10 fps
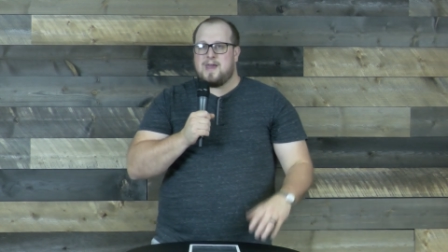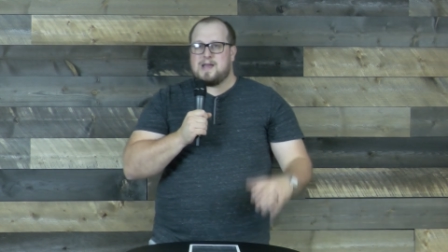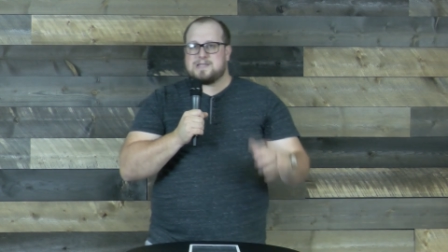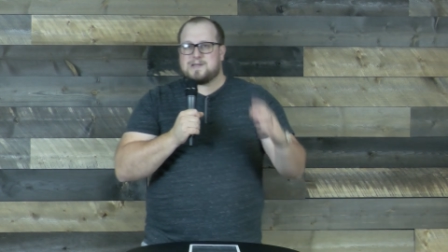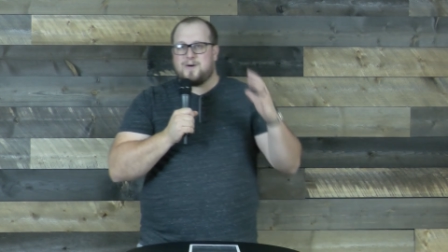
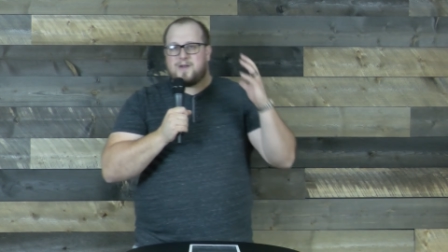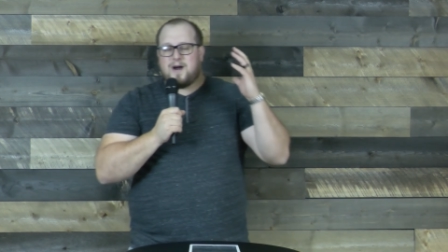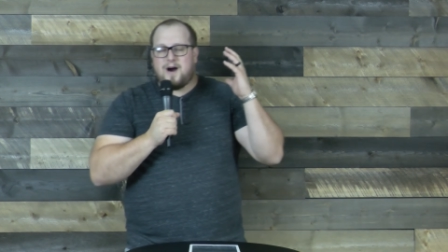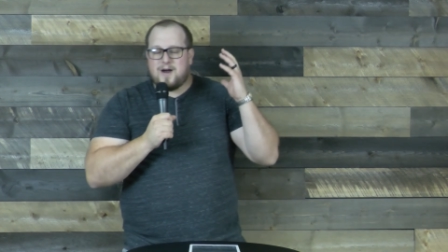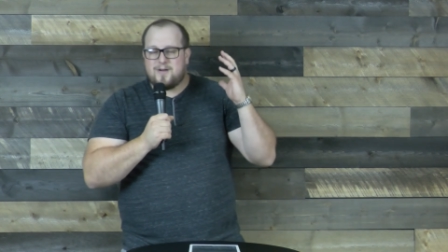it's going to
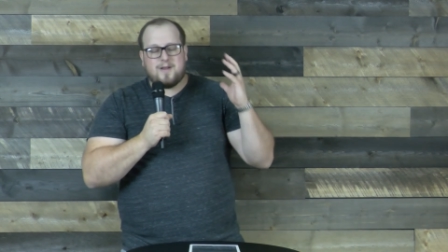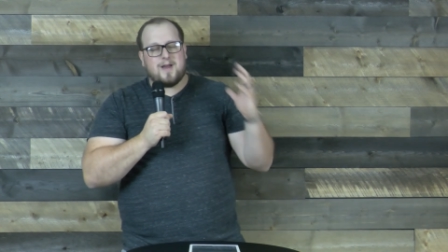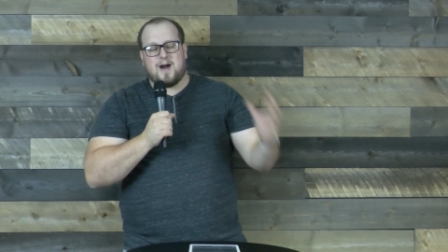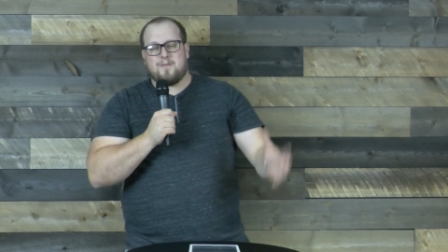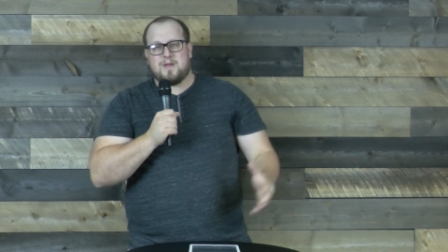honor
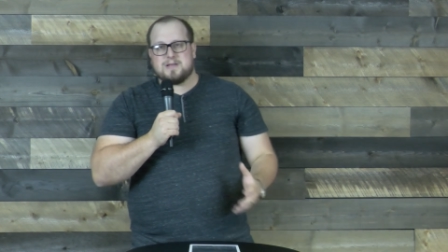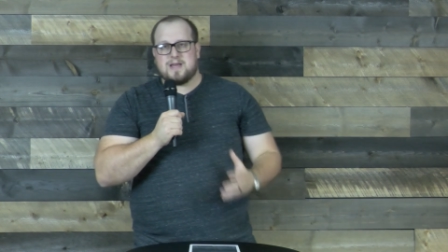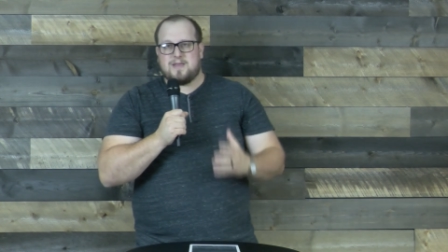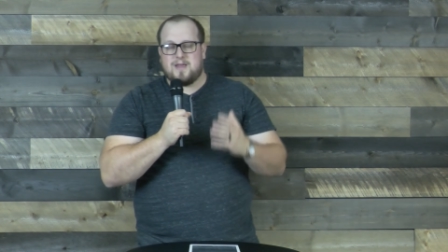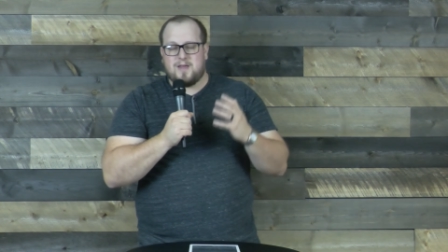God, because
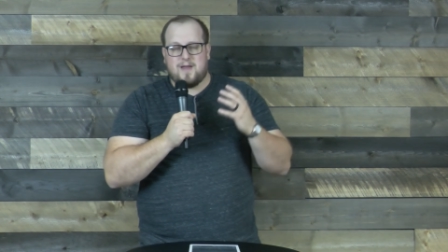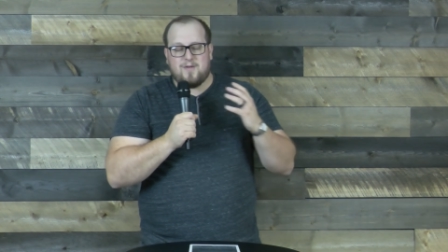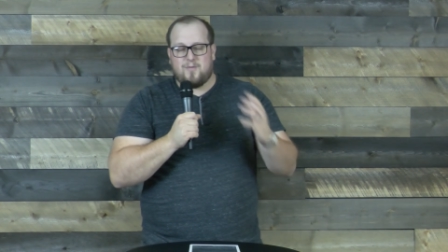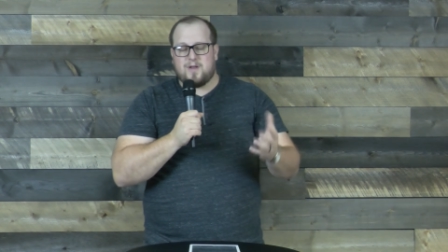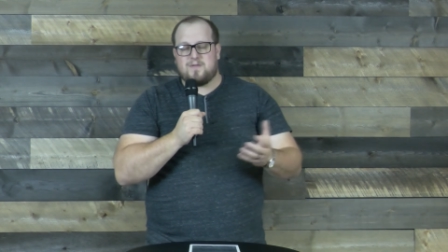I think
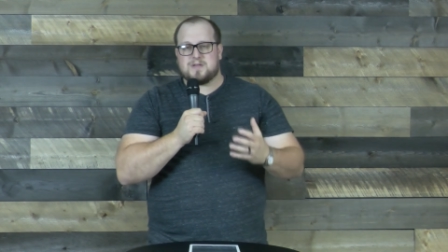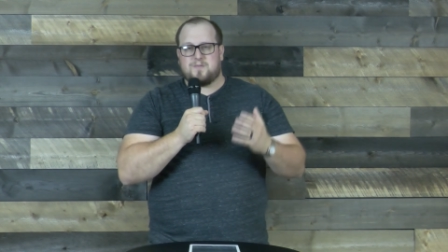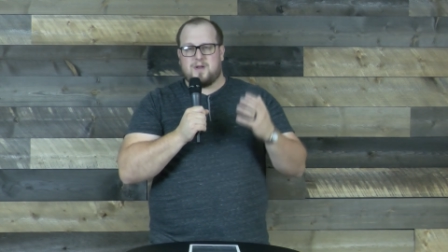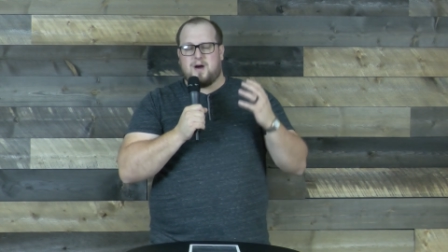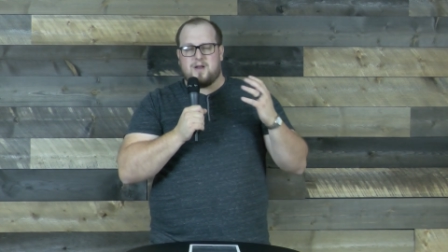every one of us
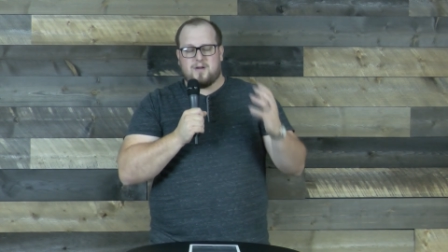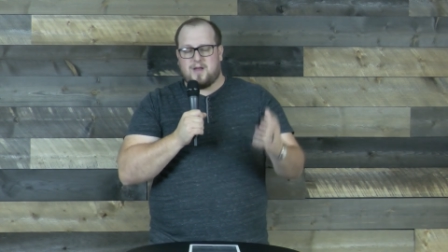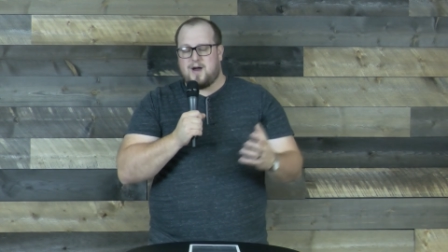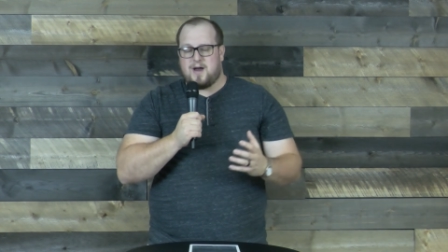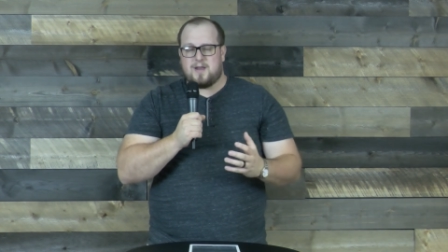want to honor
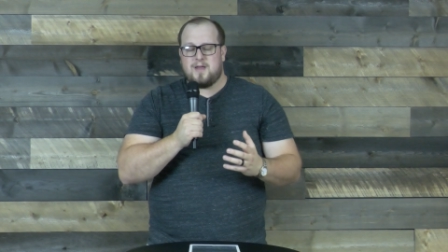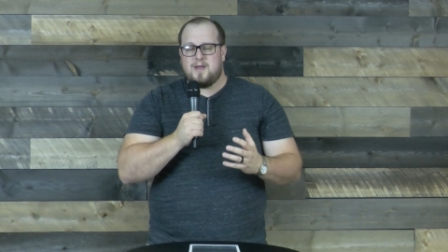God.